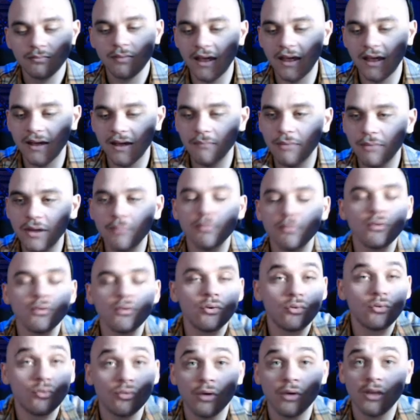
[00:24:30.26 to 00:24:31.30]
And people
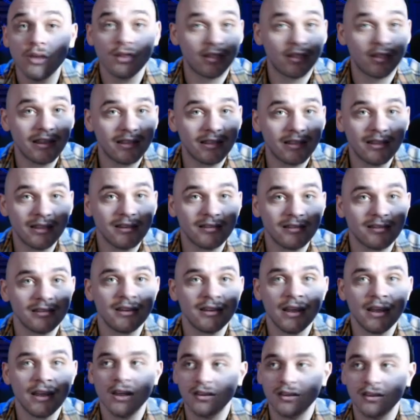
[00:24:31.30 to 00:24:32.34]
who think this,
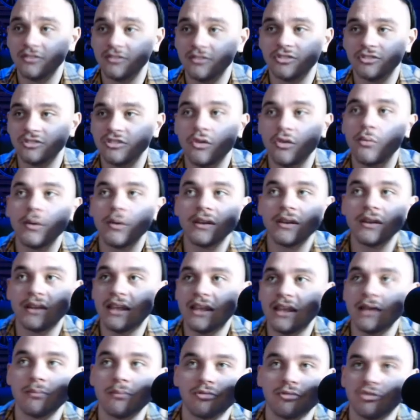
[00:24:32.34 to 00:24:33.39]
they're just going to
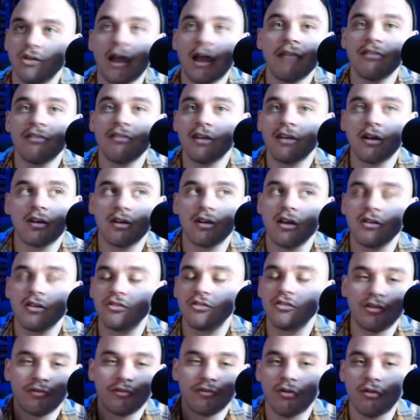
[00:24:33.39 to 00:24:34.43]
keep driving our
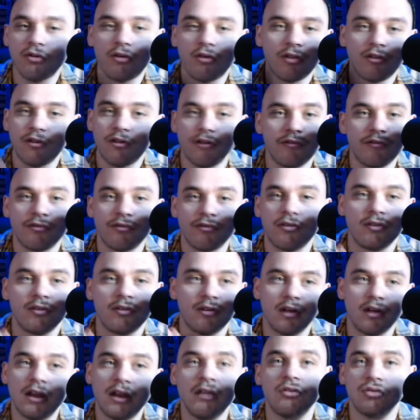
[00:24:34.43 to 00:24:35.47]
country further and
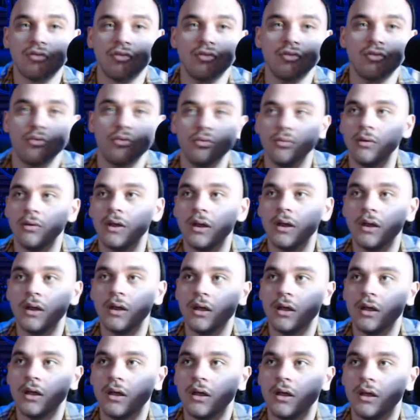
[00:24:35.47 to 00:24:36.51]
further into
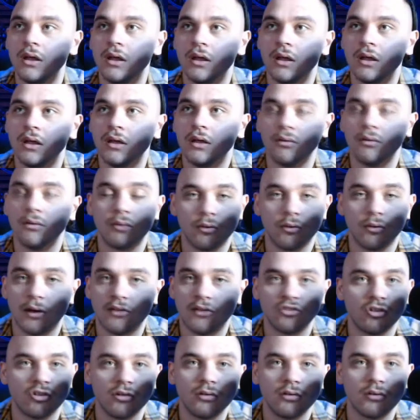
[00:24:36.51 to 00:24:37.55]

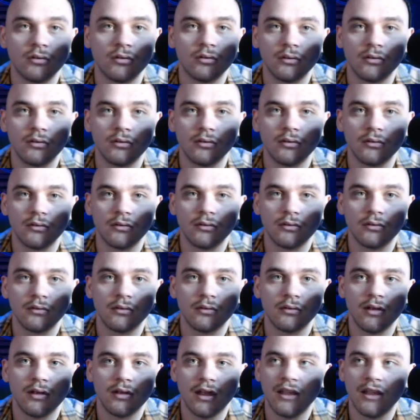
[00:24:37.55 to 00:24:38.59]
regression
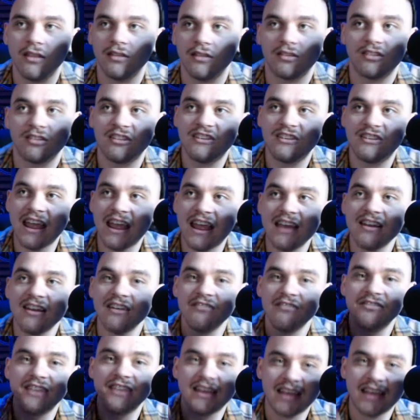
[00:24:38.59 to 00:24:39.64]
and the state
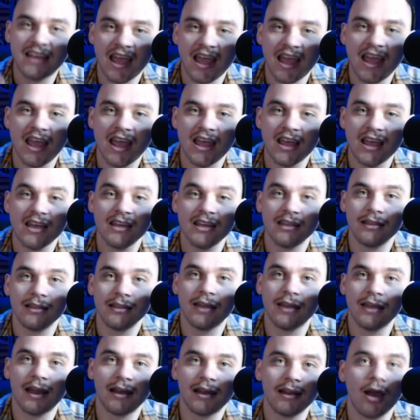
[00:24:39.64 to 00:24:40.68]
of decay
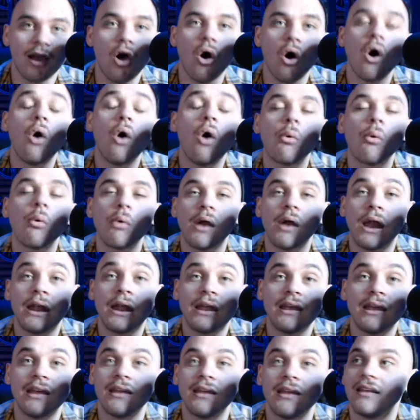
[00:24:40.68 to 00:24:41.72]
that it
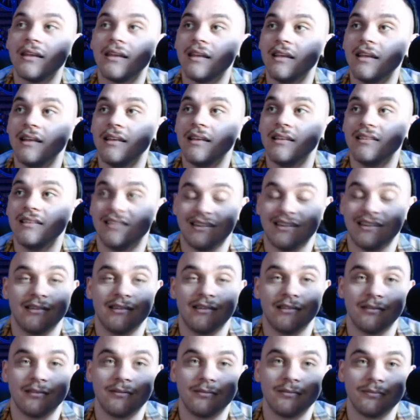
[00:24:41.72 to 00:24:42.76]
already is
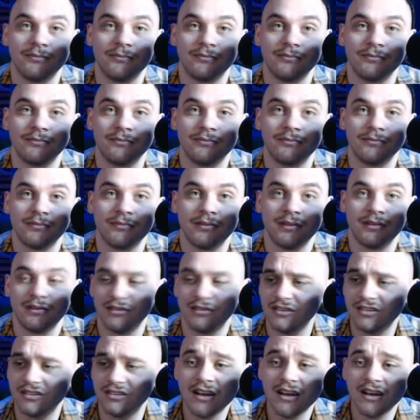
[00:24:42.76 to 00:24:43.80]
in.
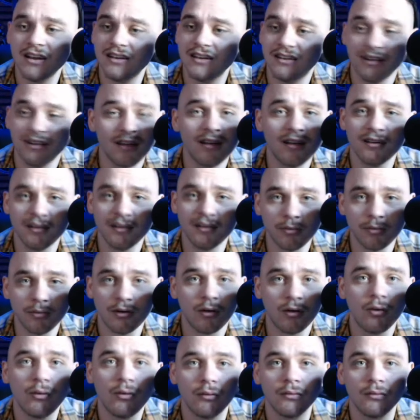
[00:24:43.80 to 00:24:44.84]
They're just going to dig a deeper
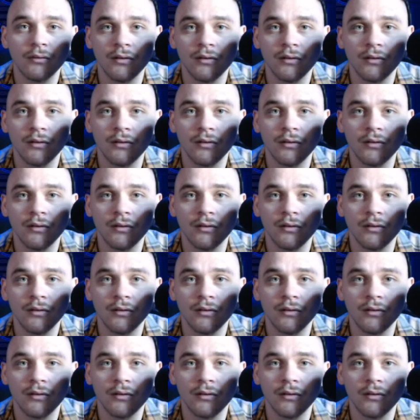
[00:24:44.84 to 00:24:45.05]
hole.